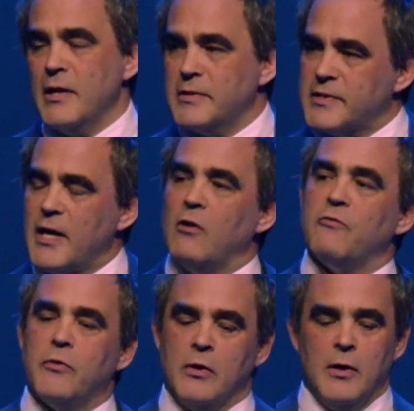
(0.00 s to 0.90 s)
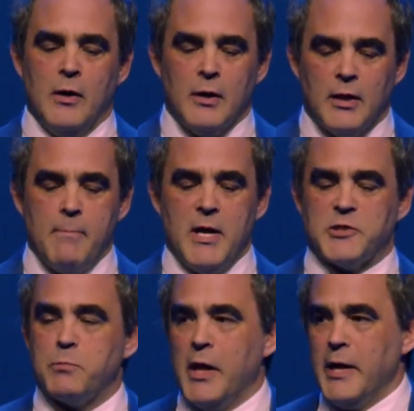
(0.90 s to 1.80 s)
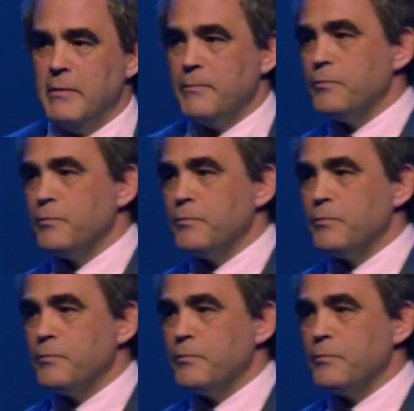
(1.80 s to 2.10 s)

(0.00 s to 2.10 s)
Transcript: itself. Let me explain.